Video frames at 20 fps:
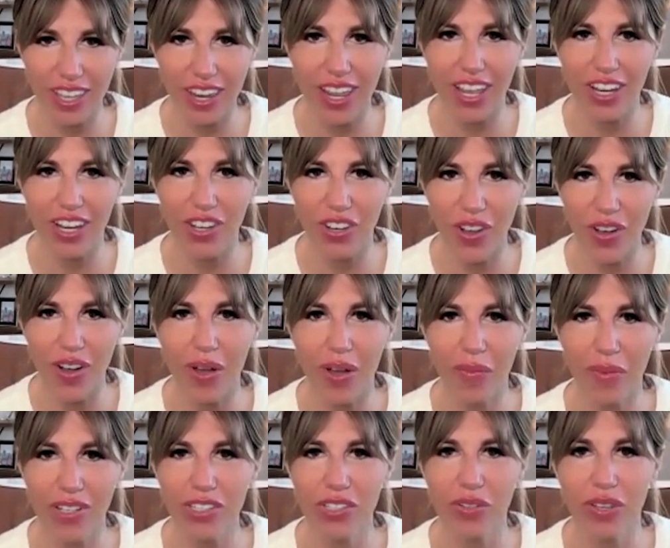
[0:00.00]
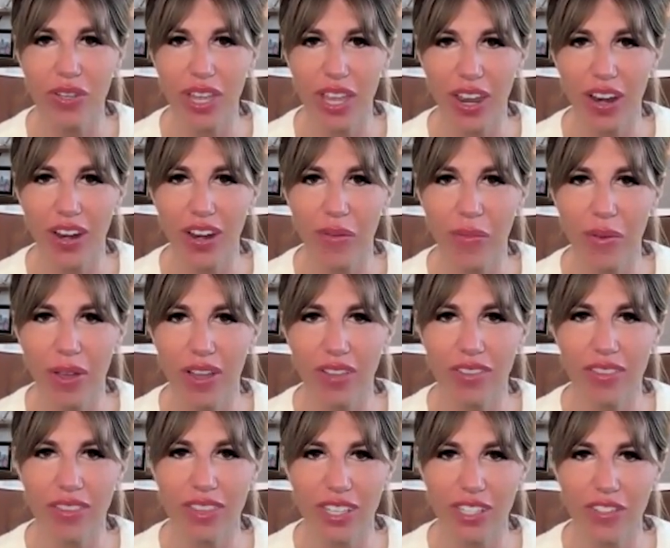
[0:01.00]
and I know how much you care
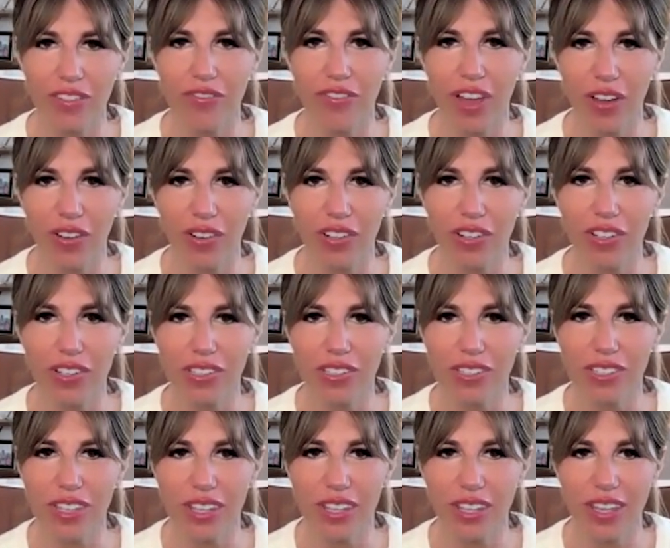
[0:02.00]
about these founders